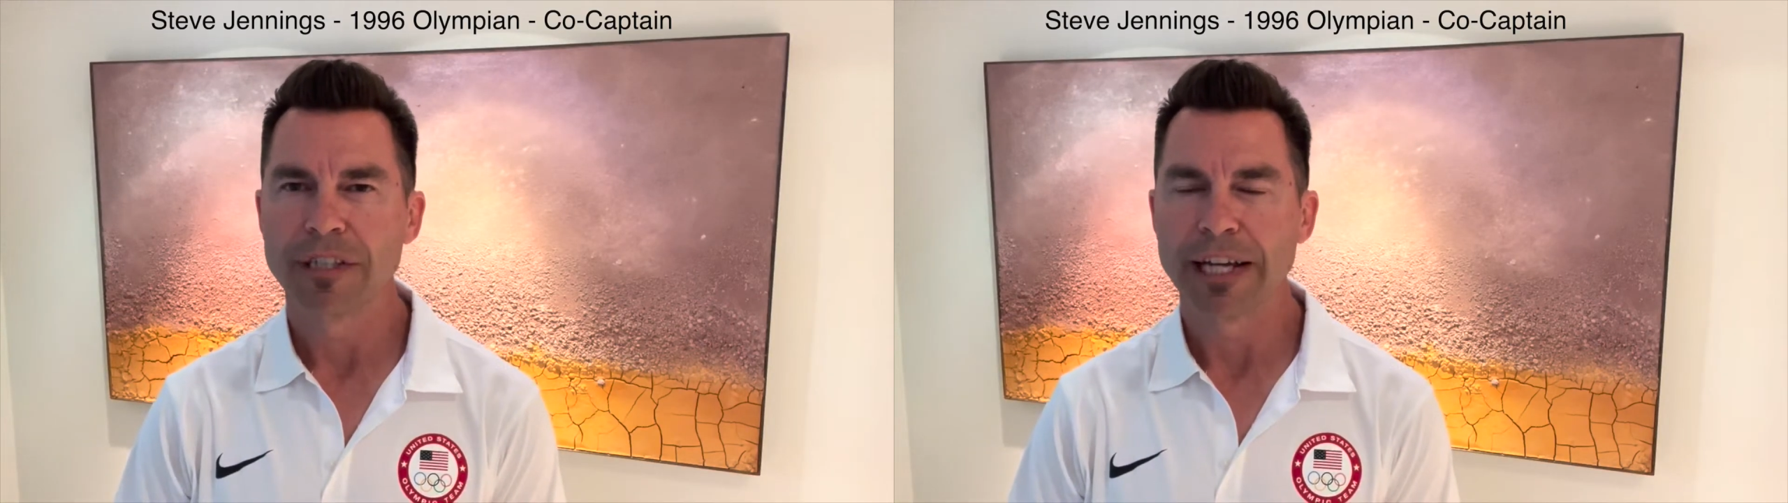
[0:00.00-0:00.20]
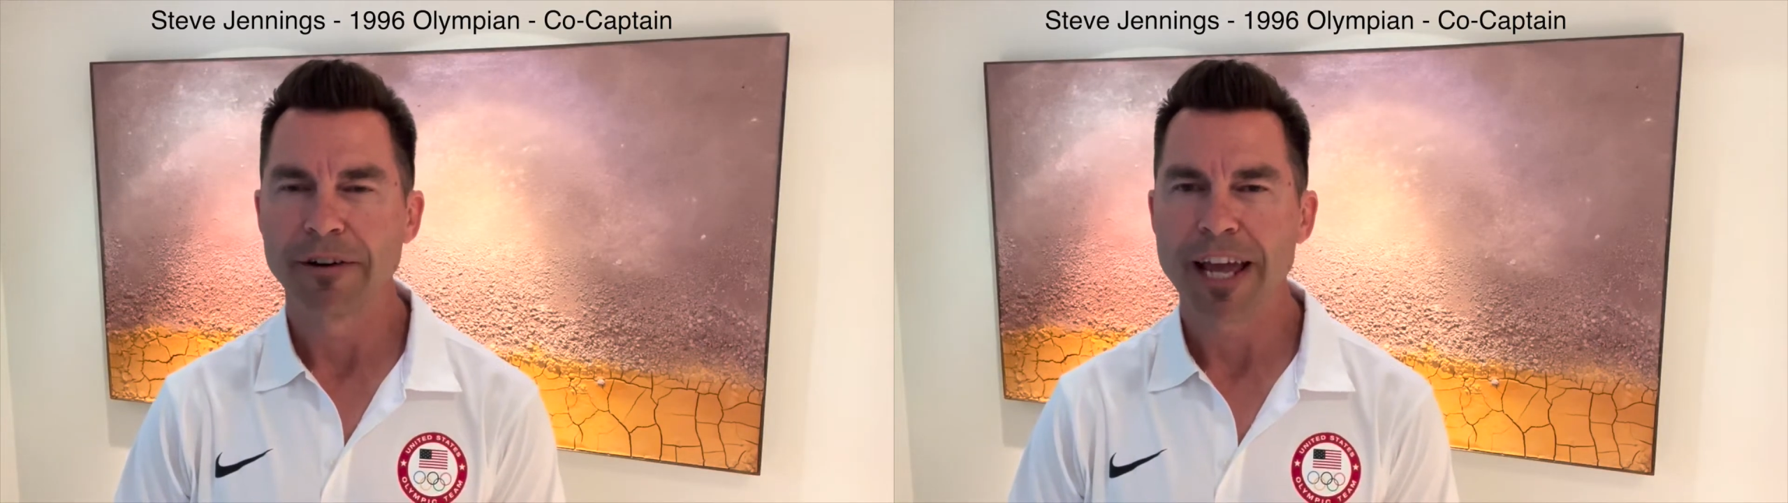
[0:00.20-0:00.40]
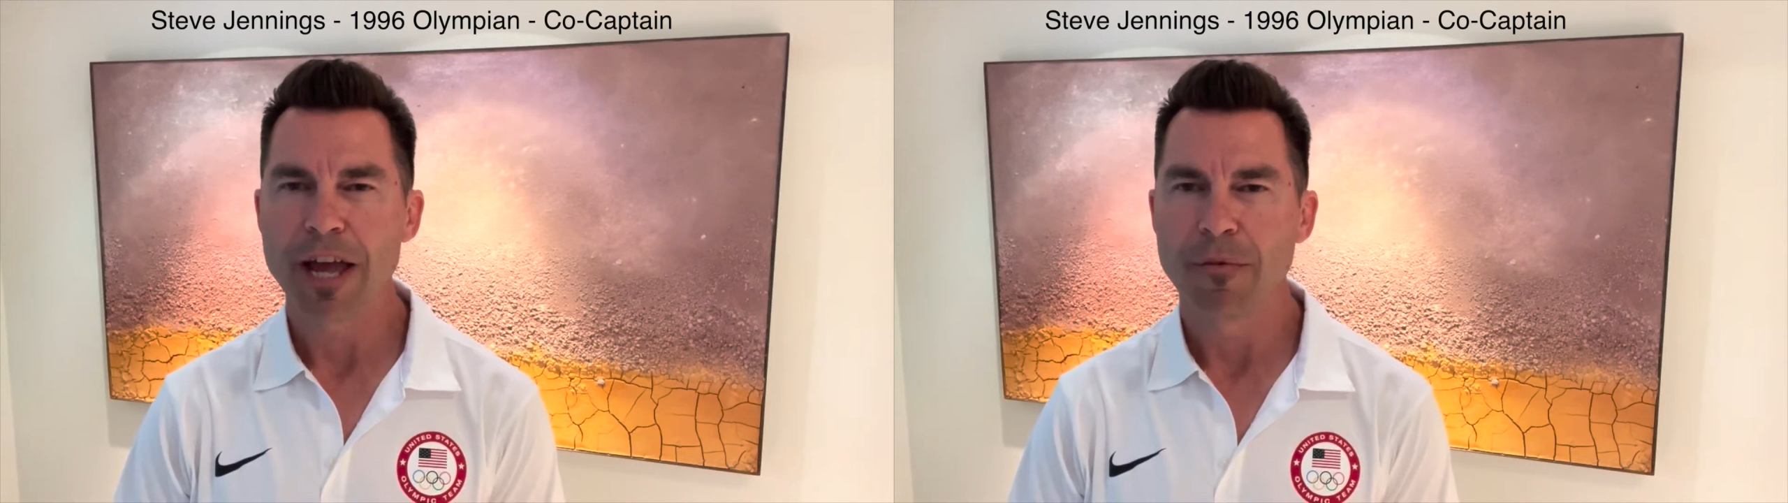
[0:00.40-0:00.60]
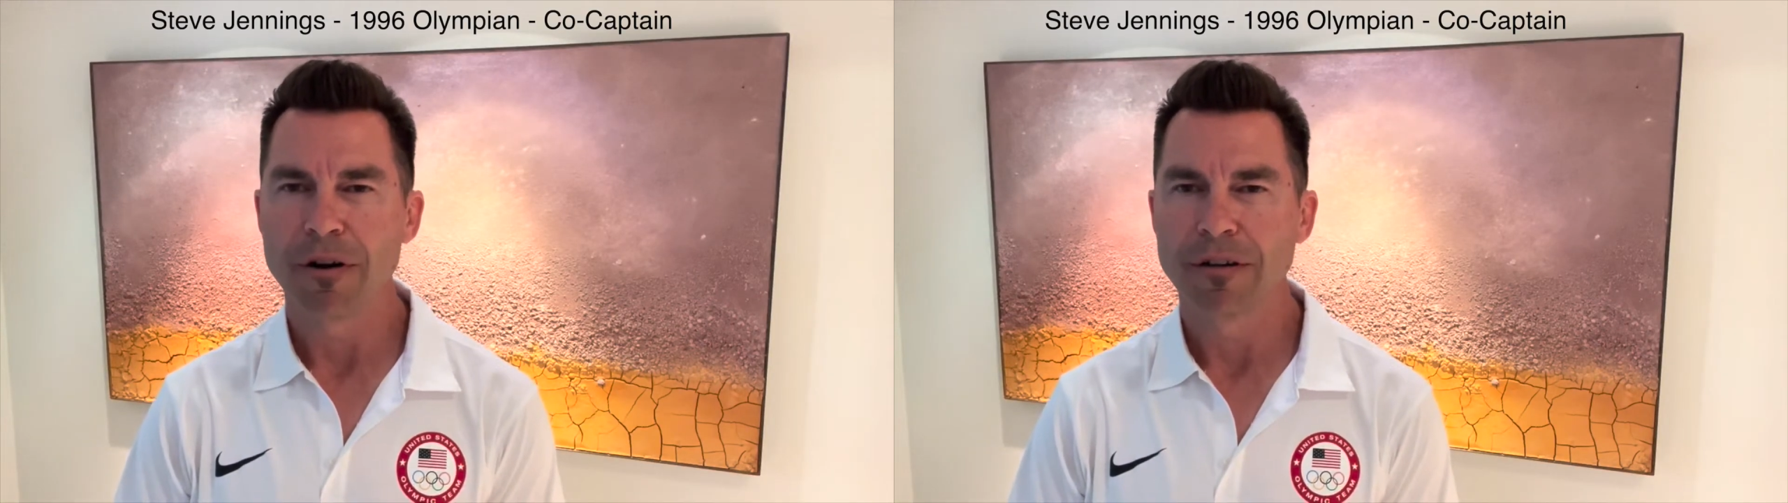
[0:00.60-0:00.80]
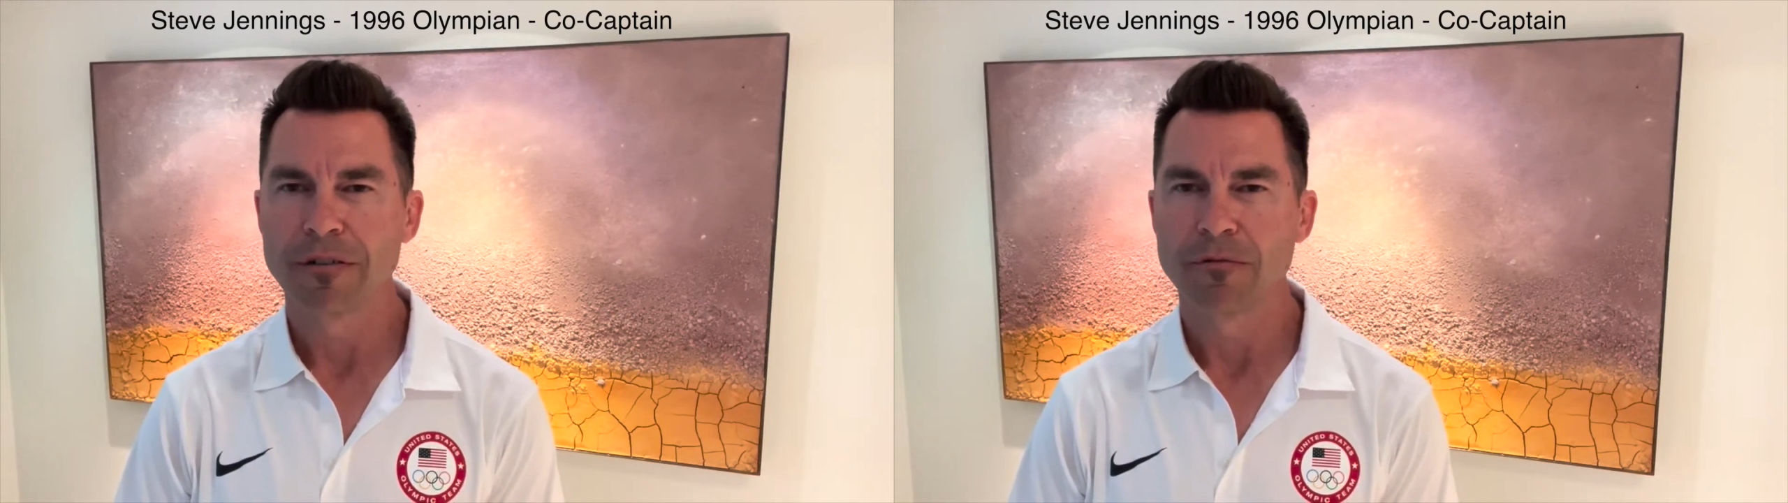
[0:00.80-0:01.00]
Larry
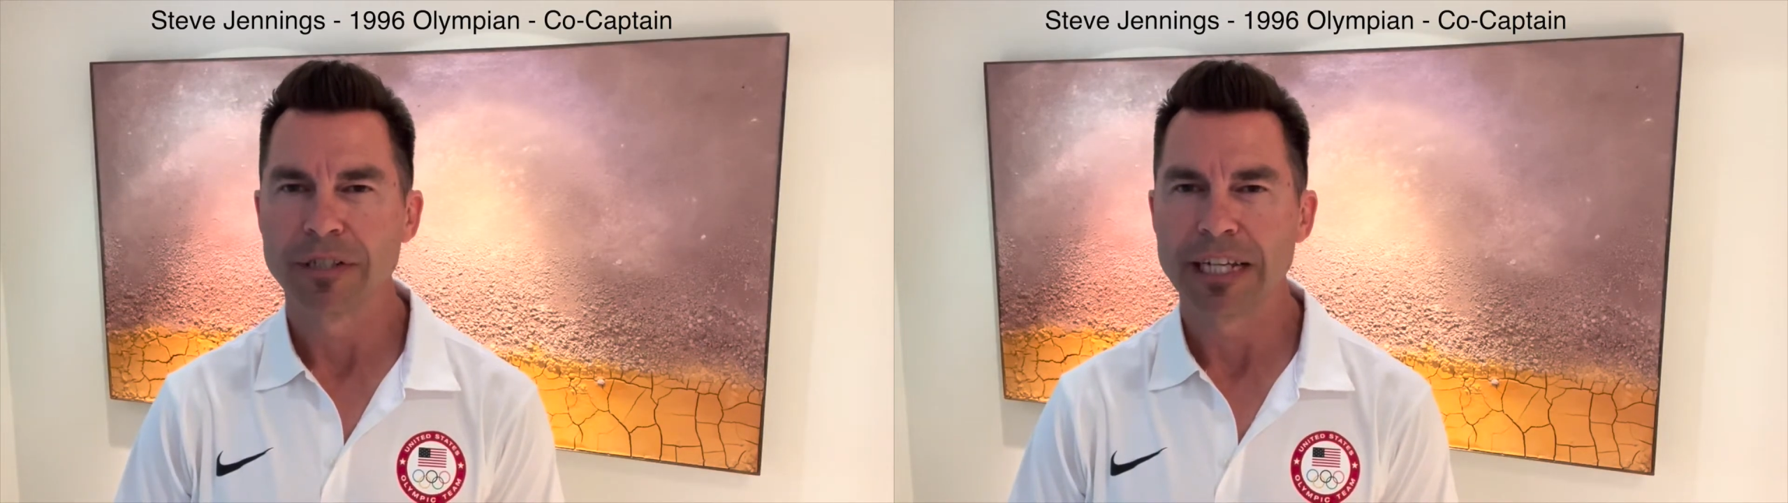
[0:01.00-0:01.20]
Amar was